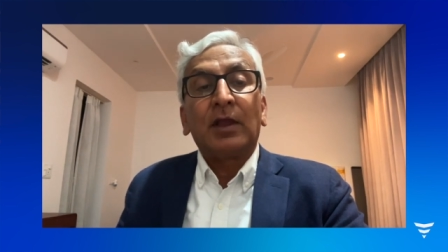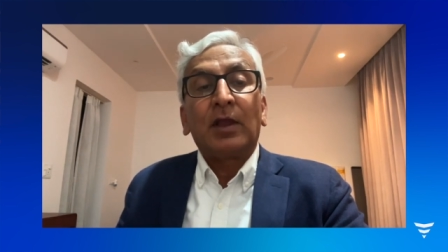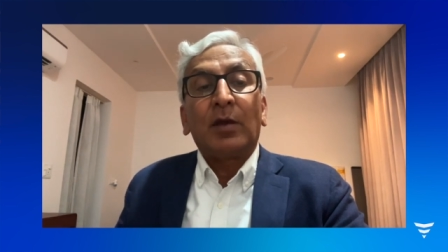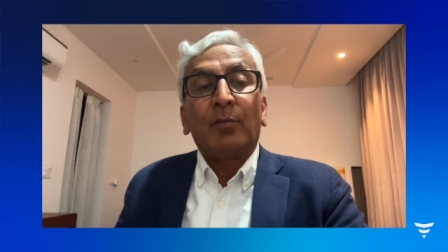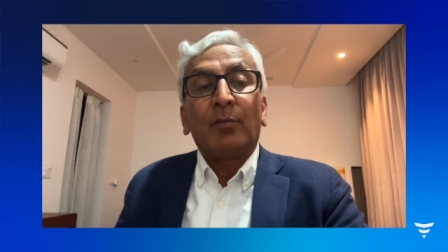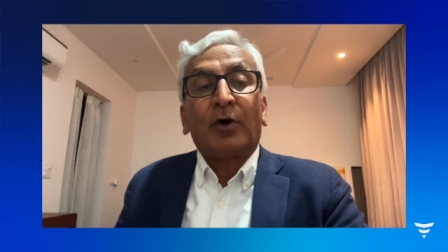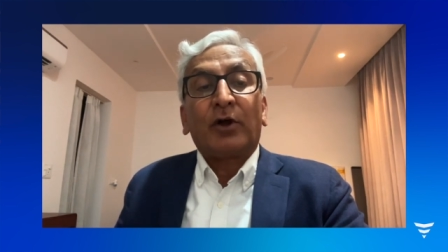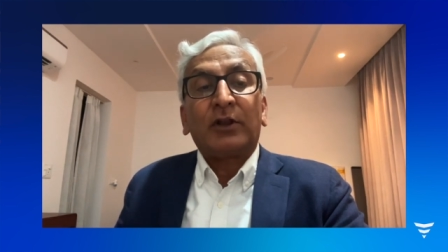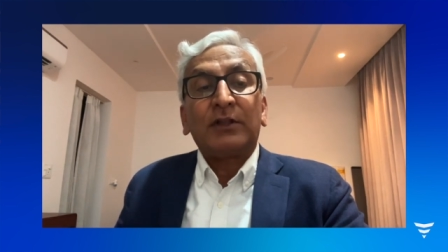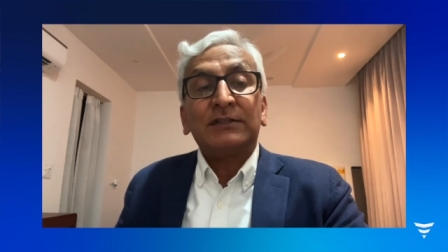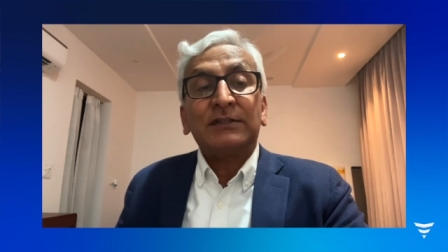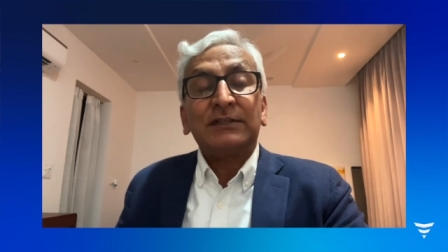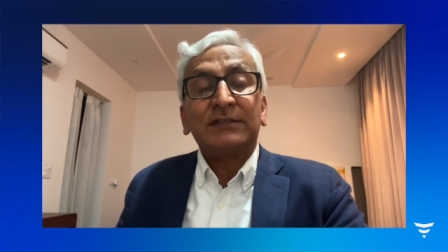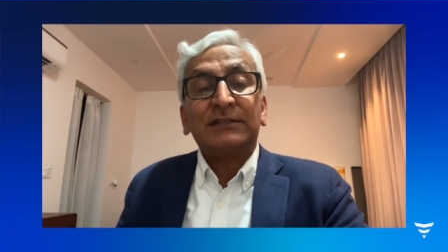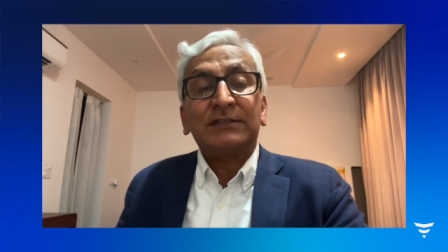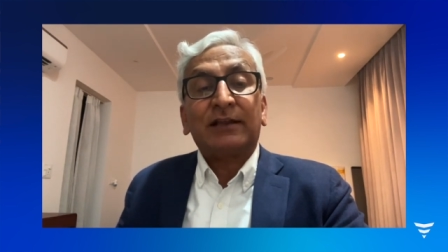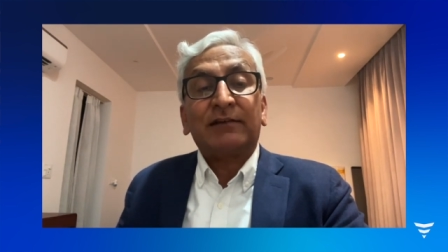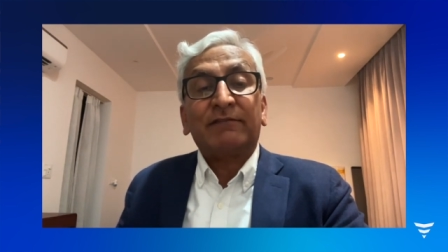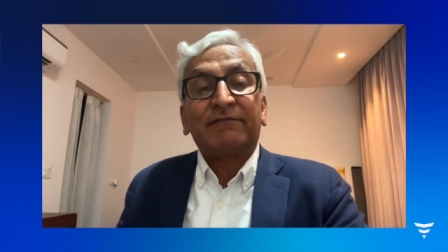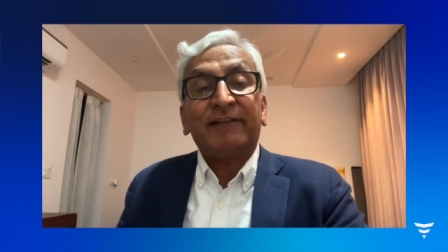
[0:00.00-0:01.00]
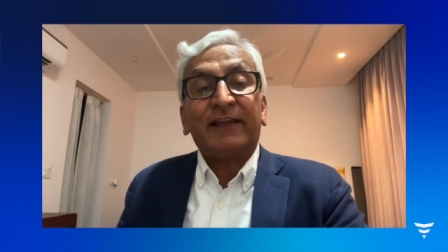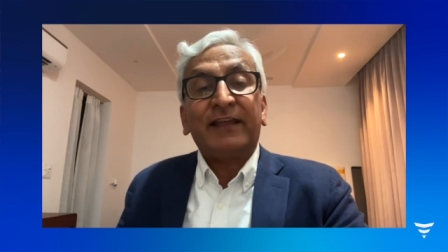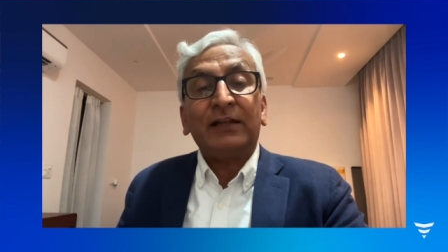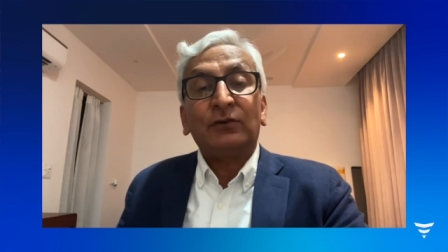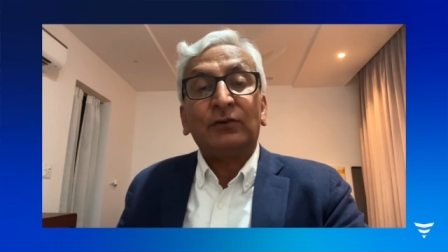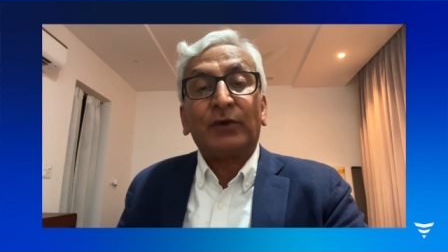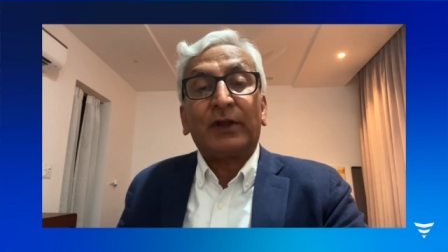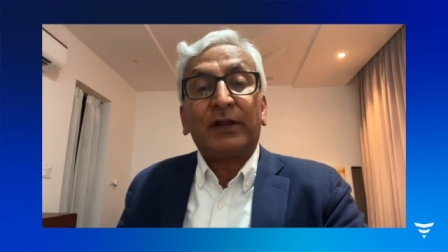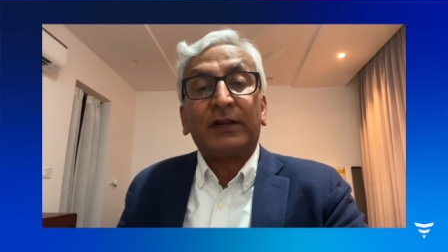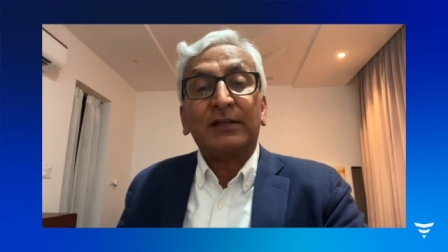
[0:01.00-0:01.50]
Policies that fail
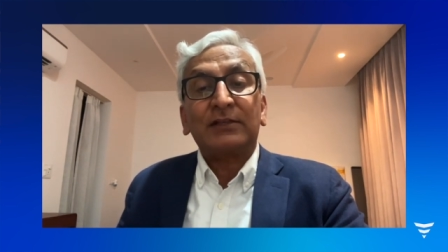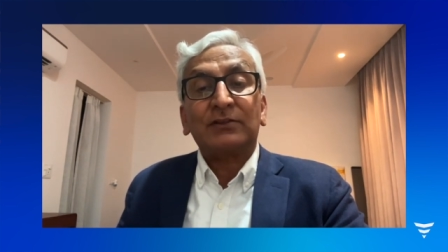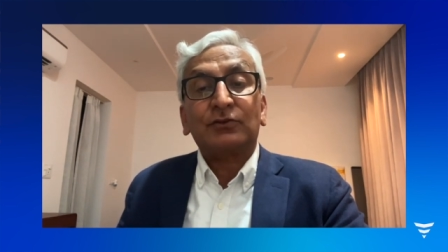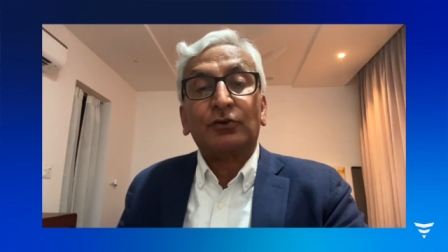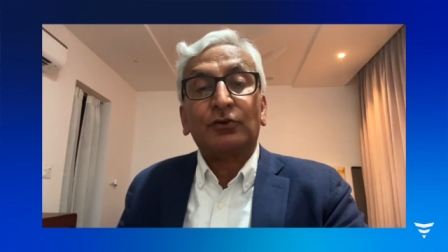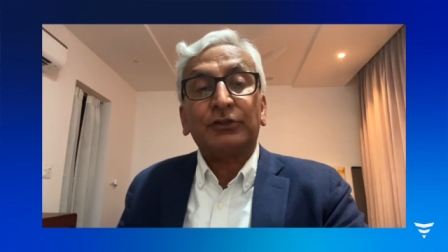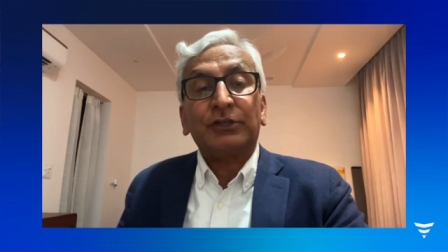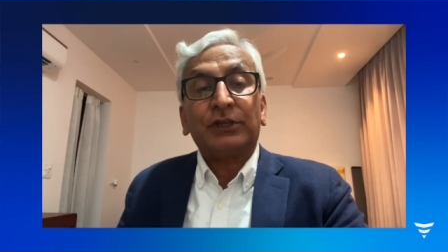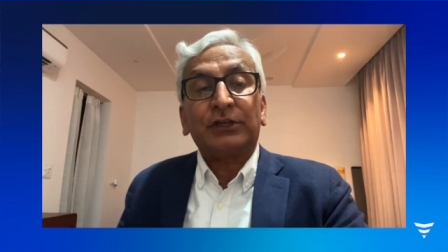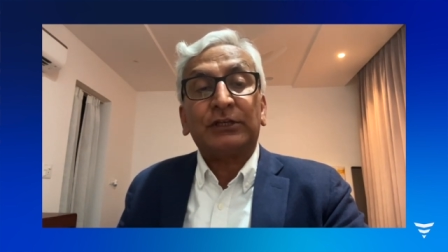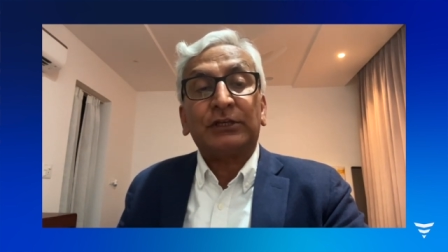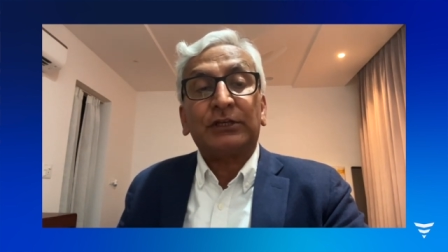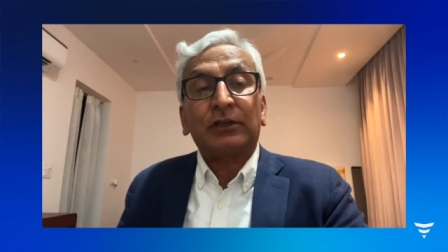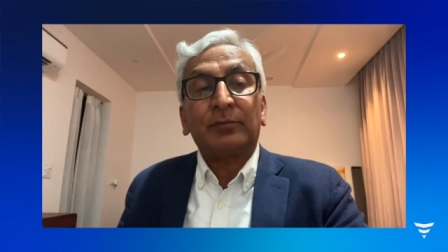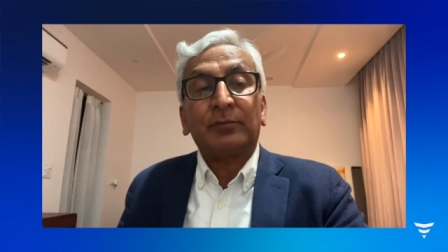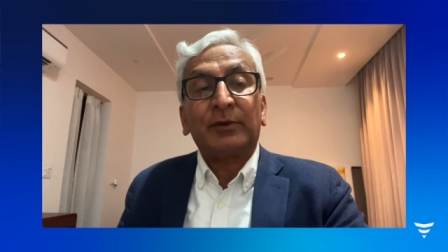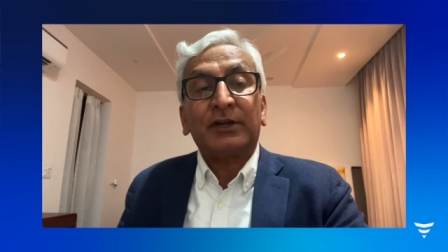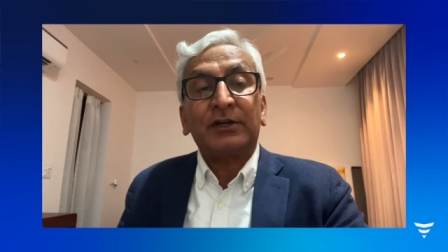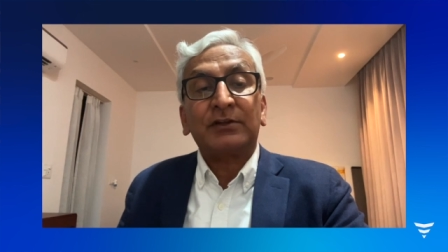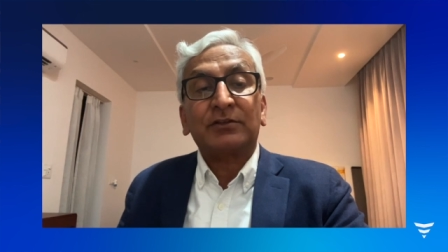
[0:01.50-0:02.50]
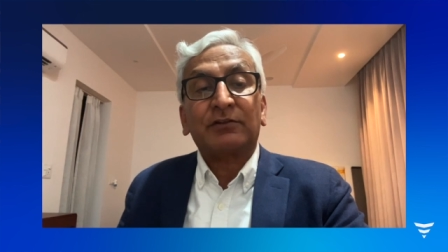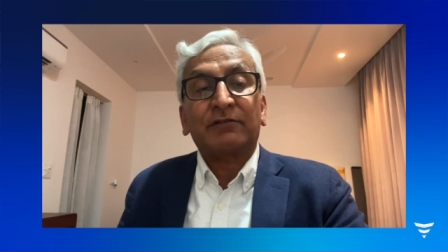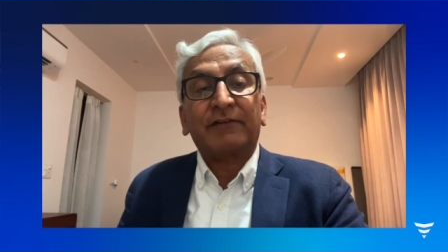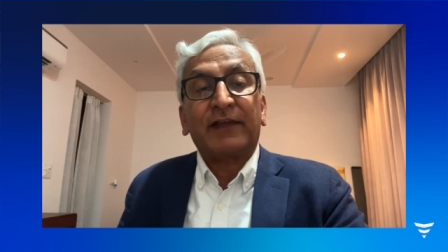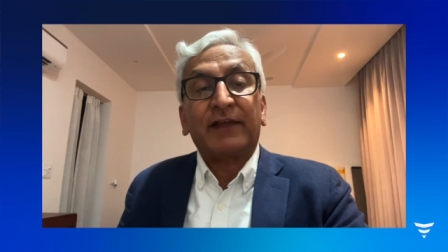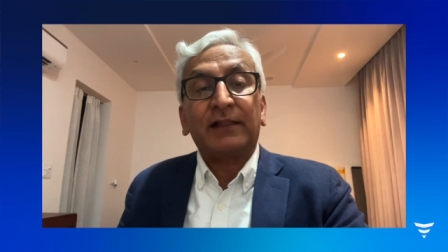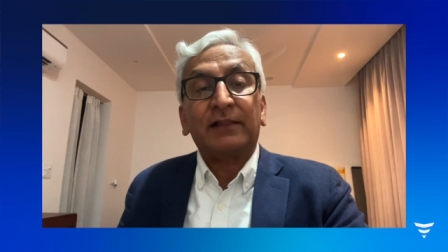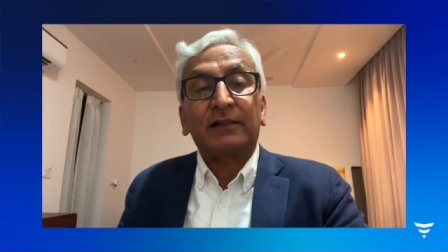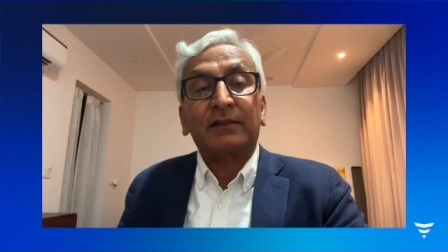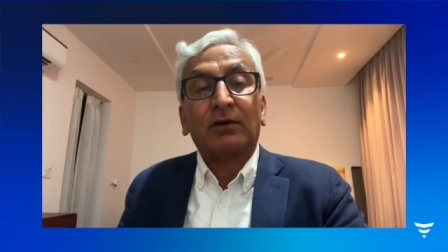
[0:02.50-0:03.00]
to address social determinants of
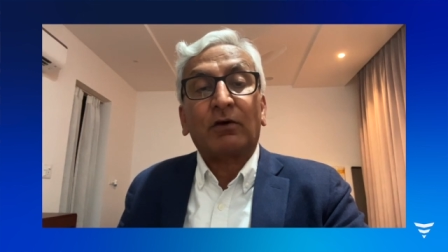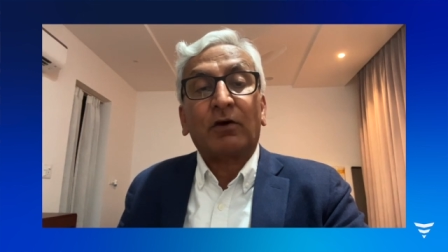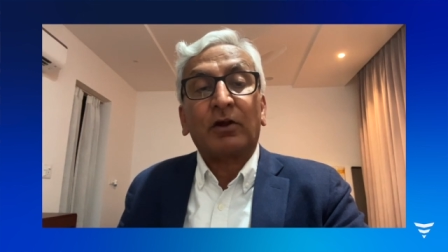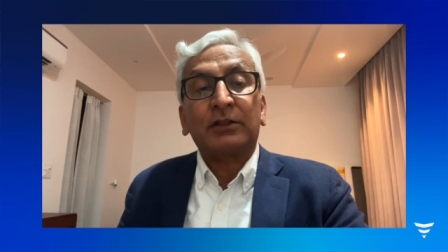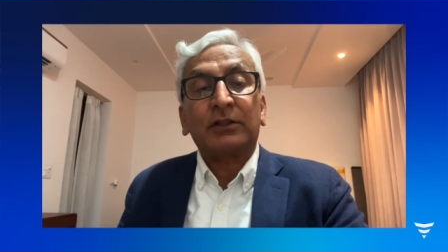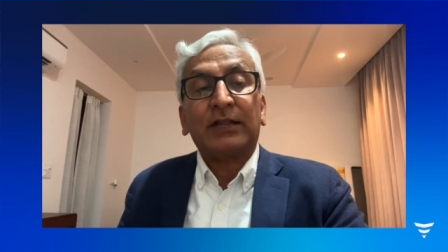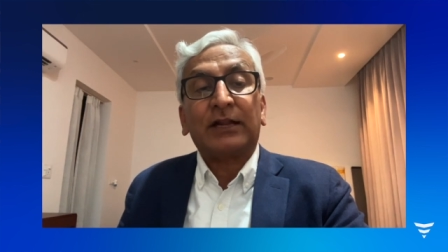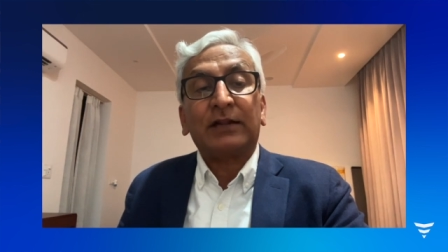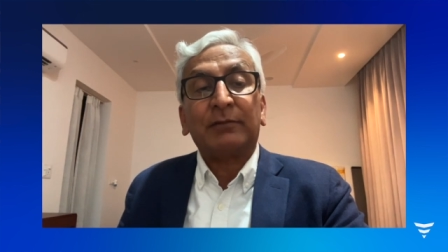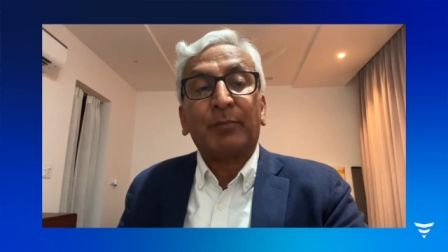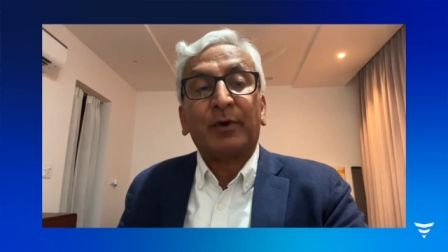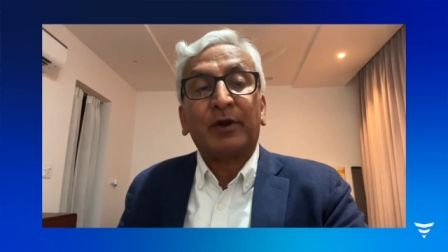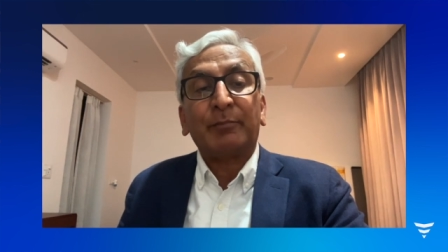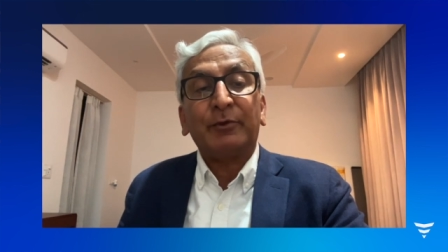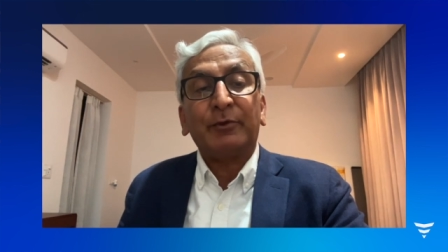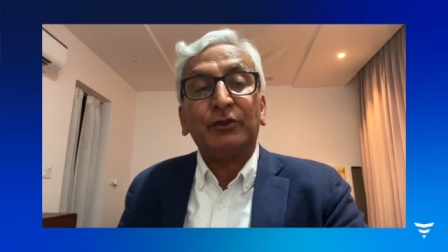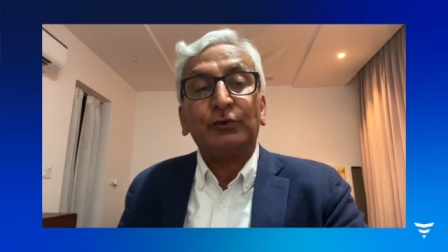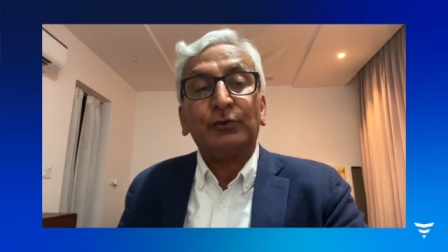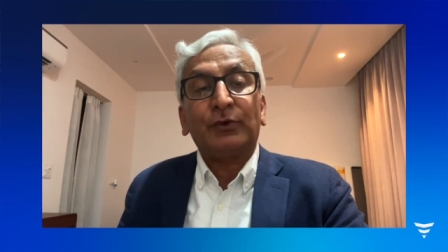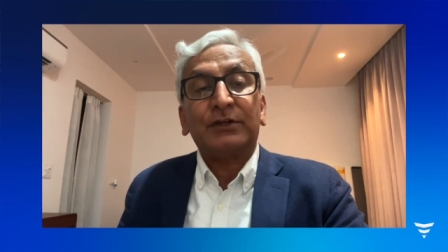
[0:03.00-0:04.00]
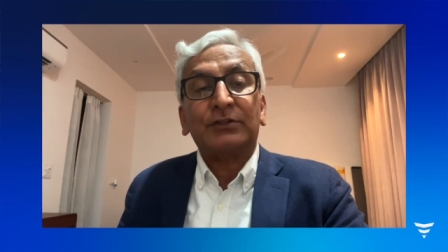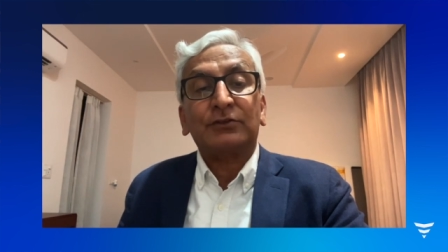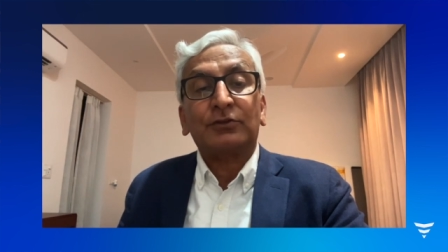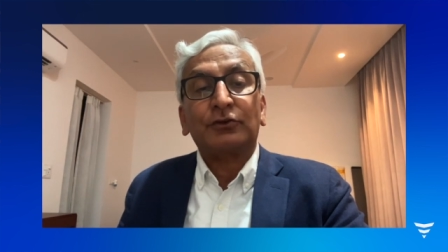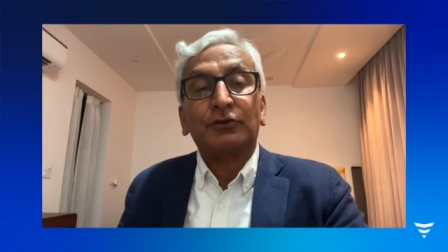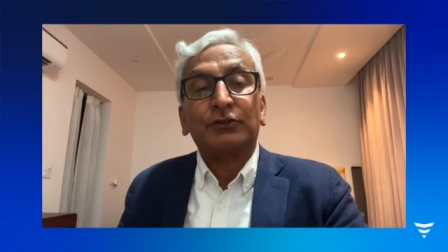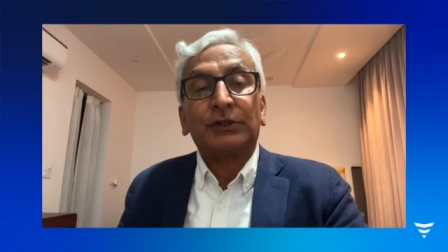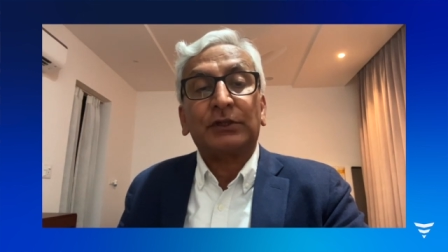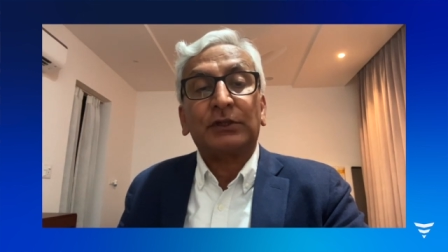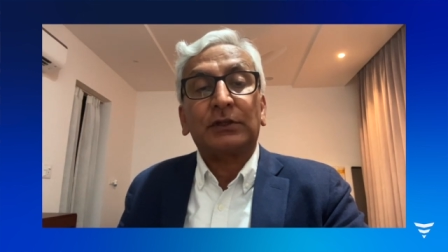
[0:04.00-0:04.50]
health or that perpetuate
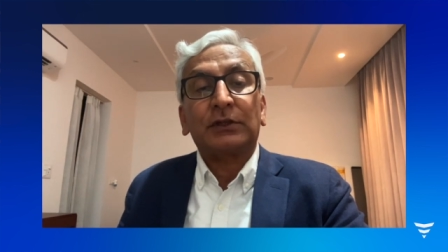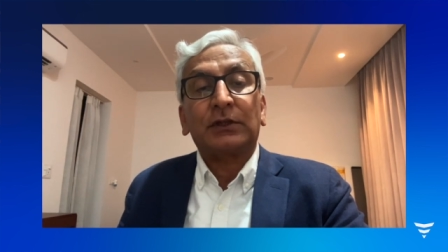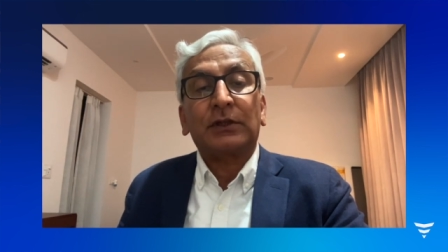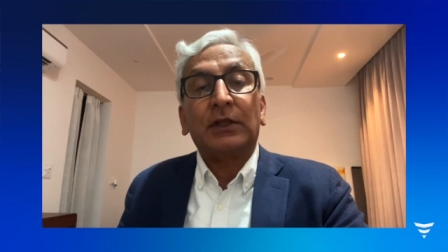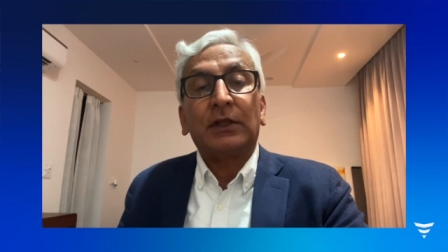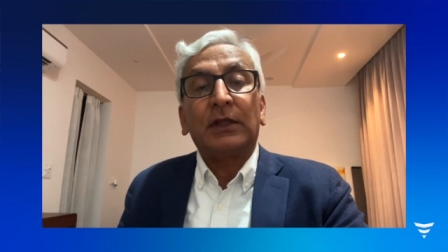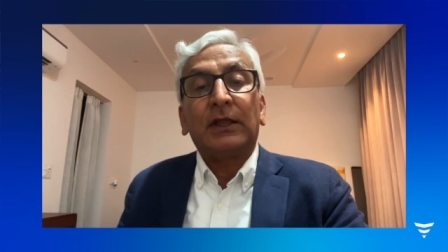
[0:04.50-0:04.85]
social